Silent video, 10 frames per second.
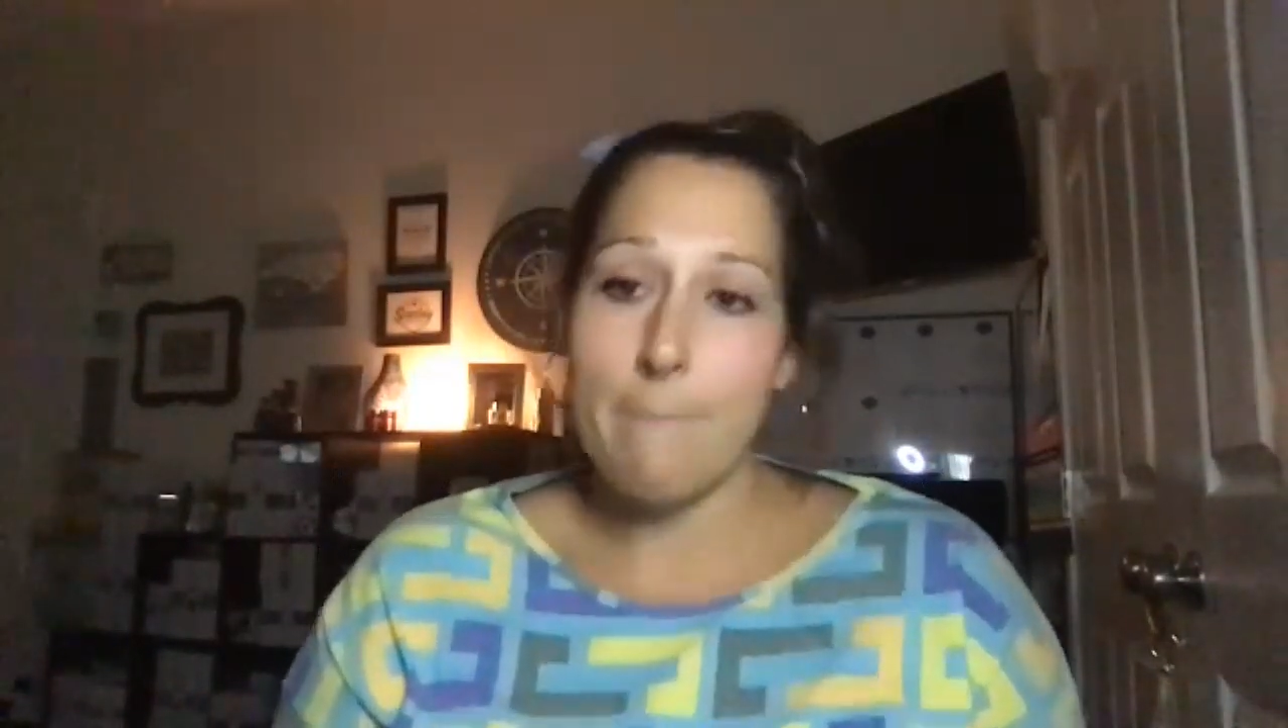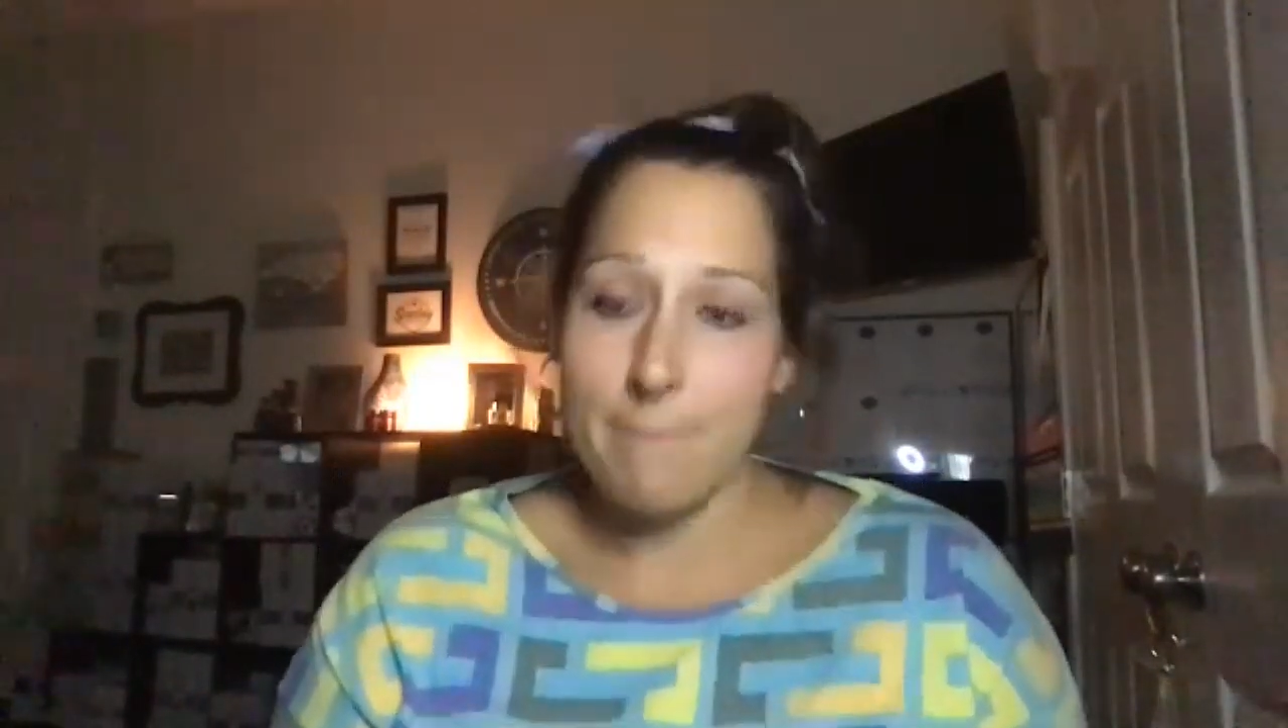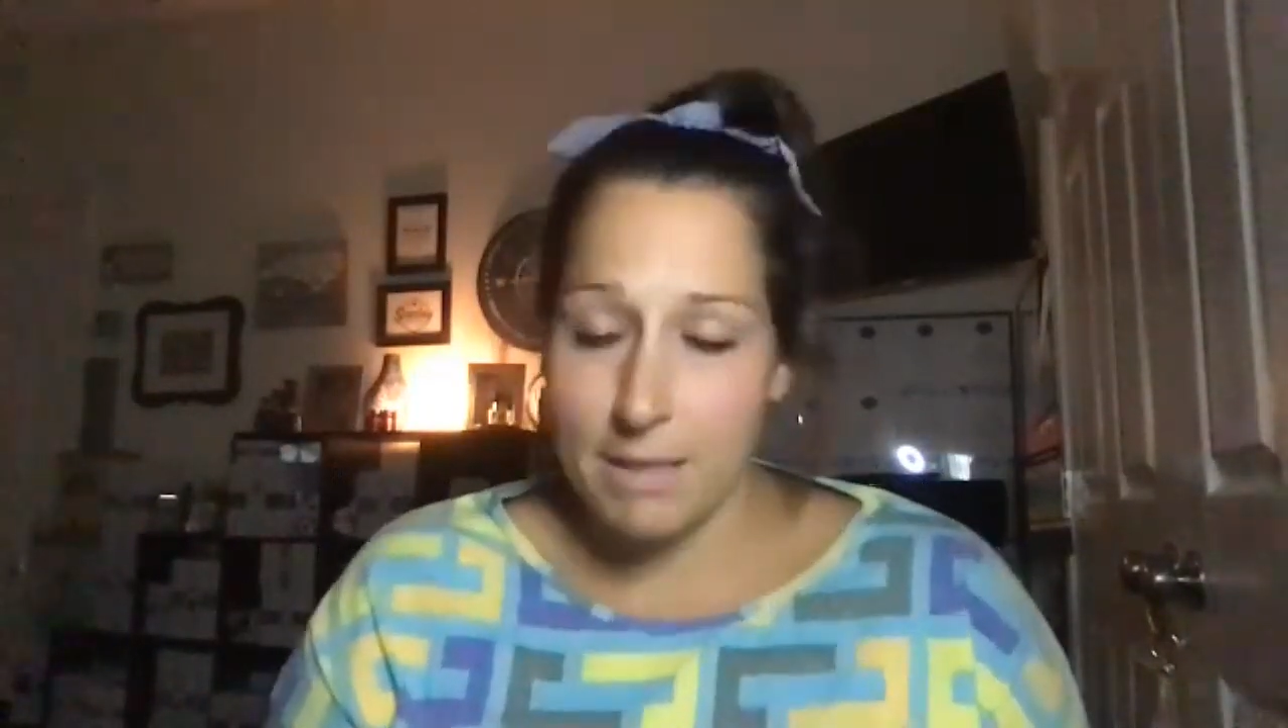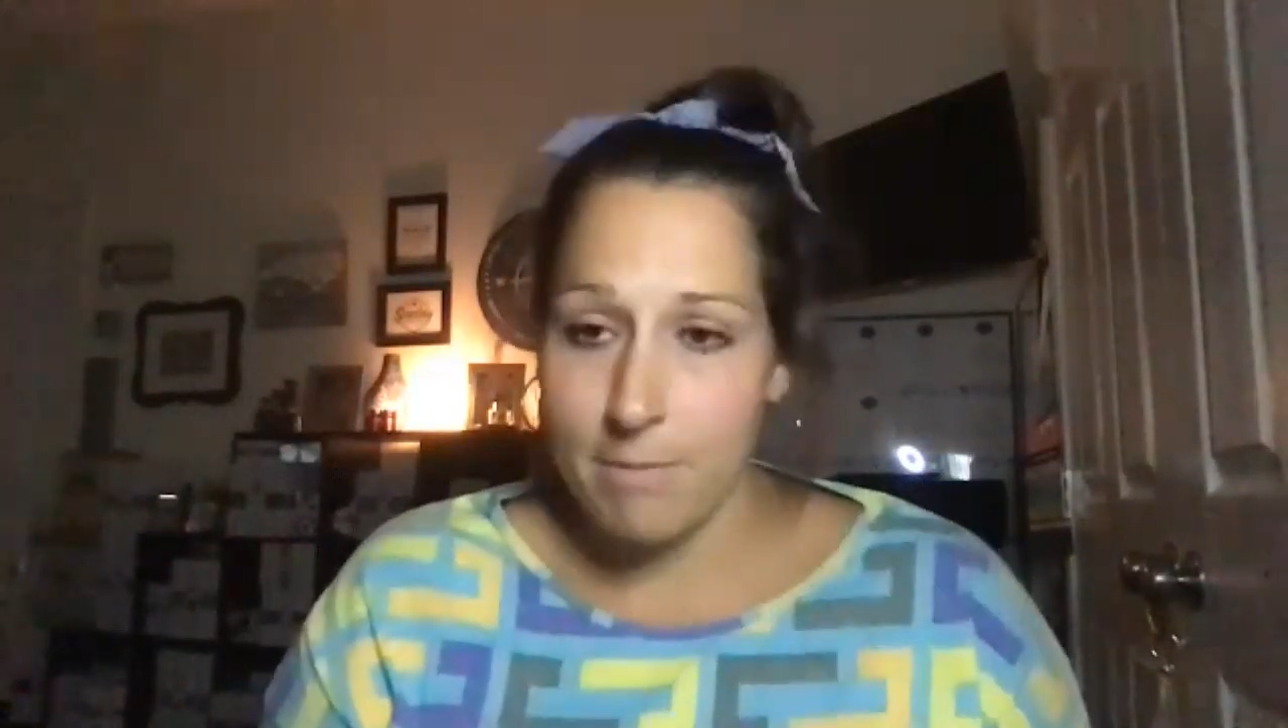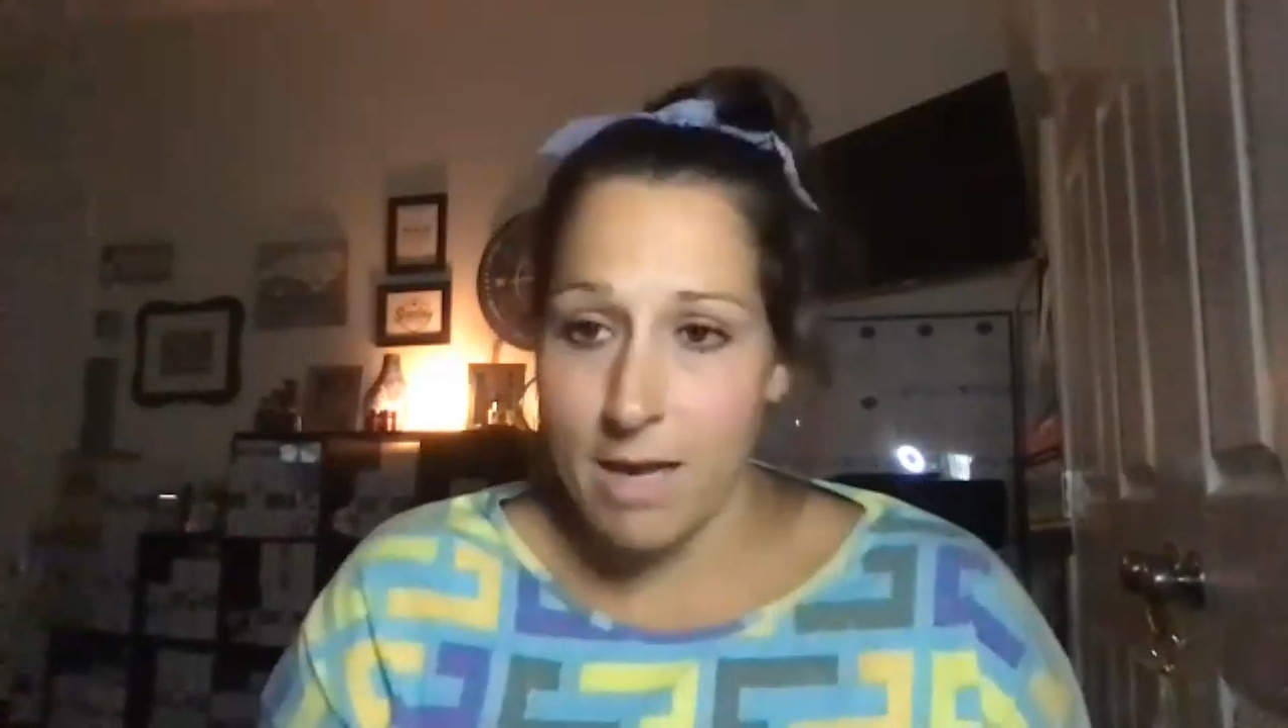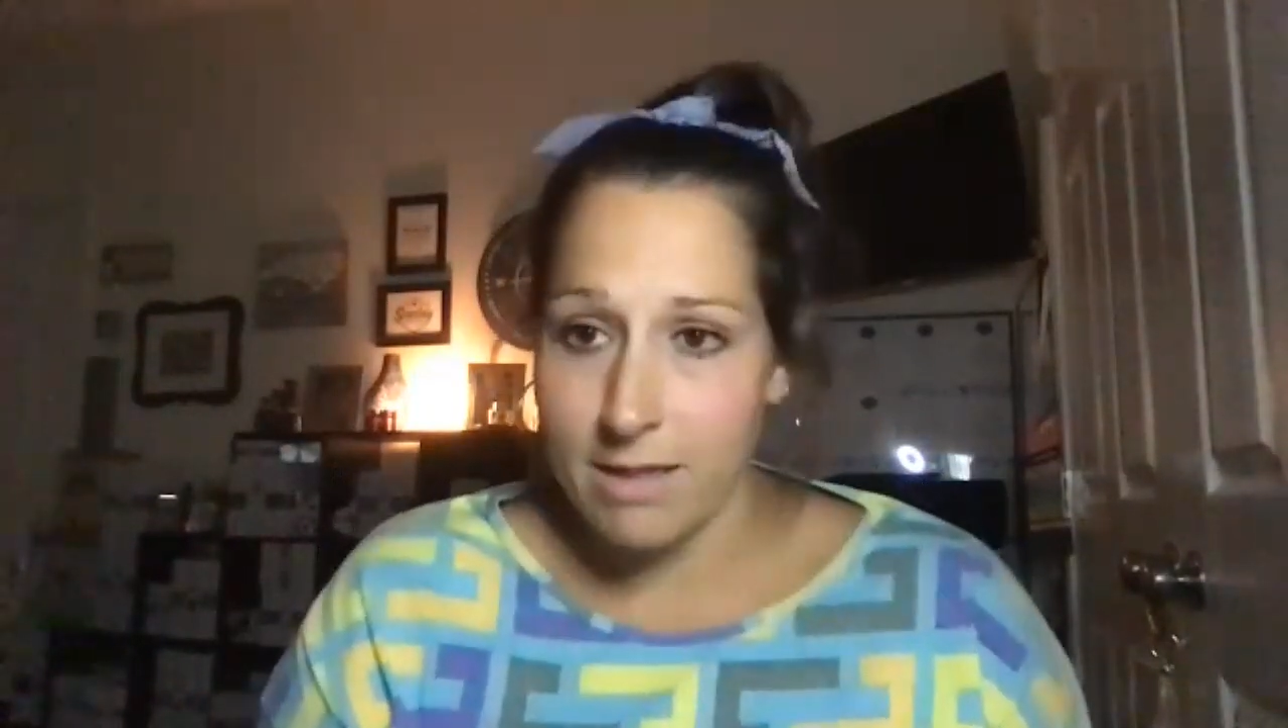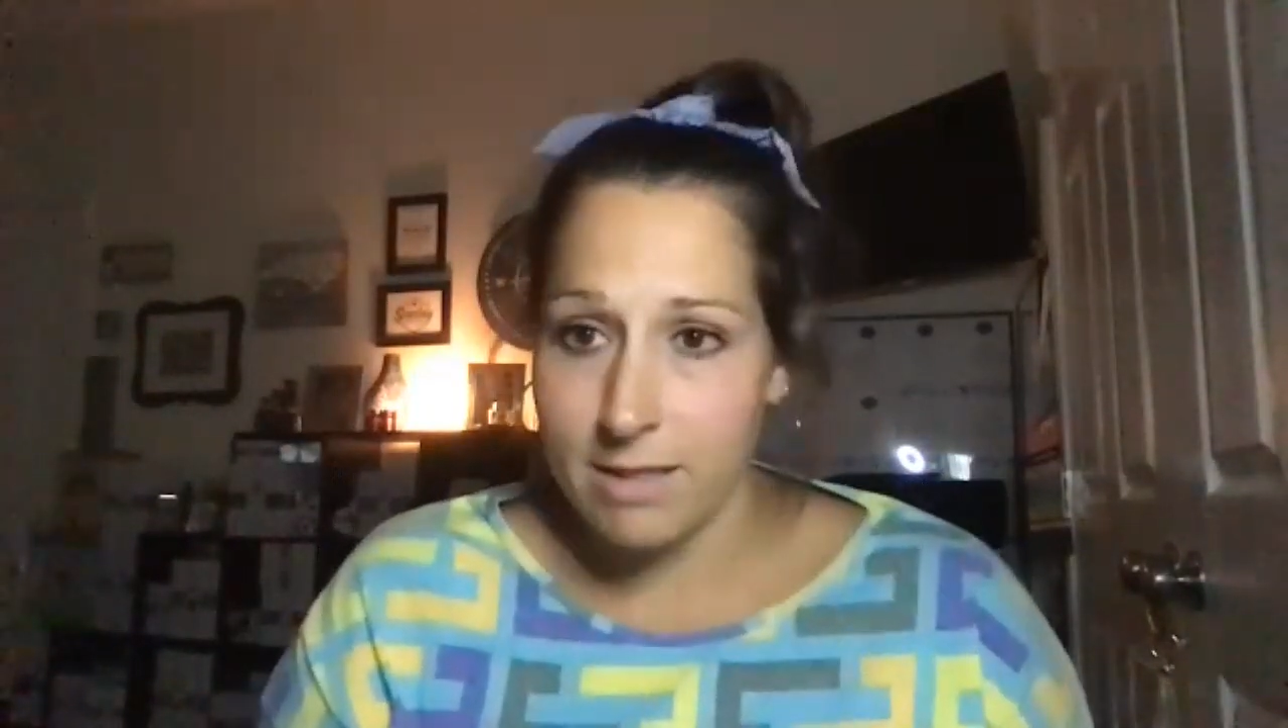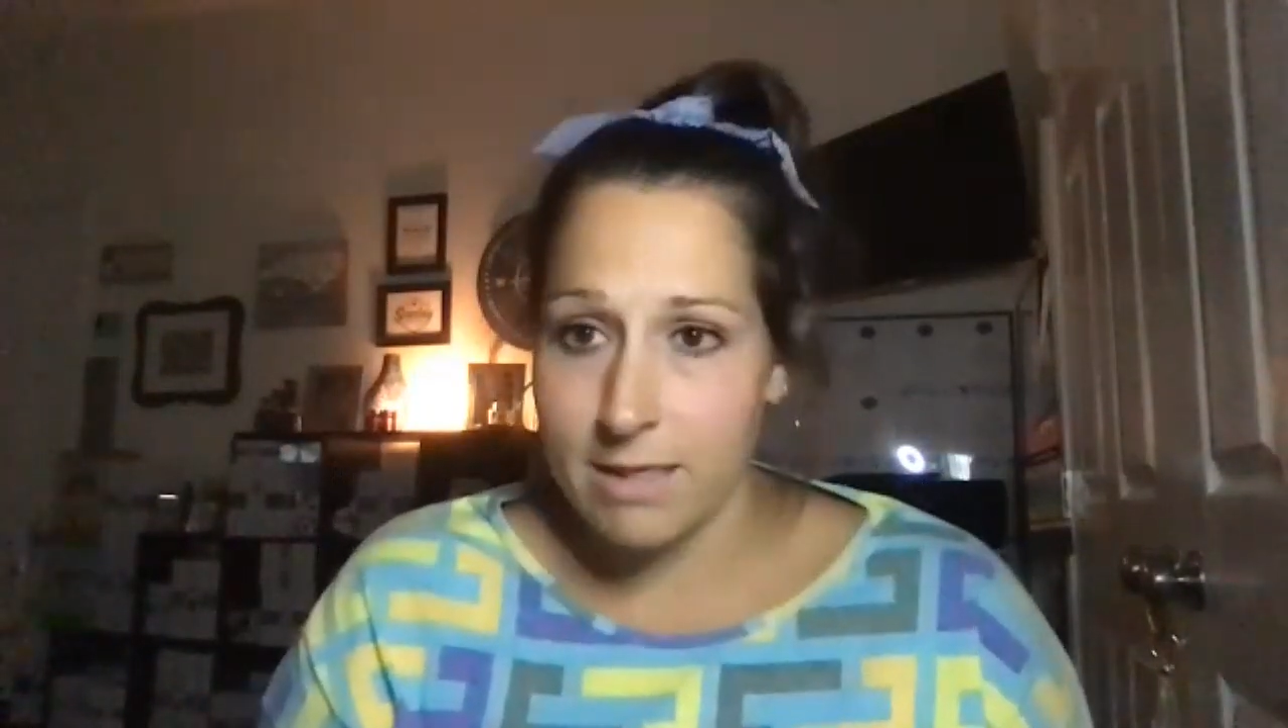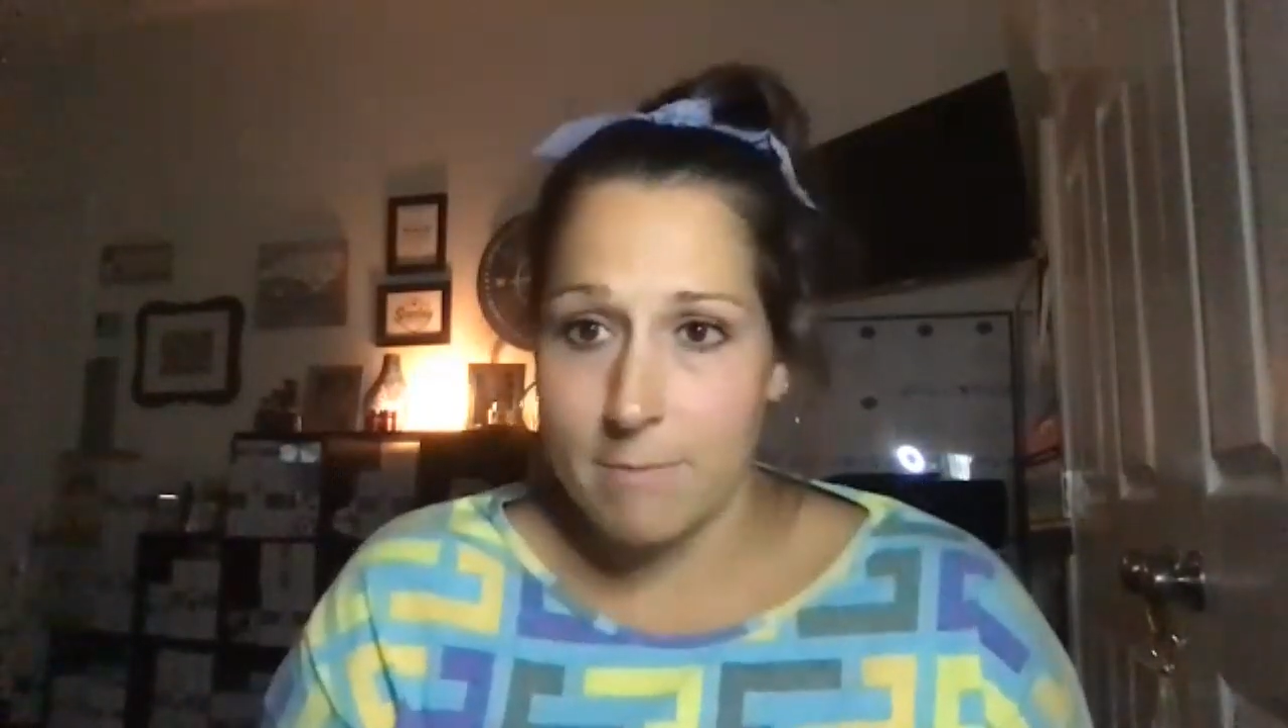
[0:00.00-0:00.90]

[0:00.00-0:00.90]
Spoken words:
mid-month,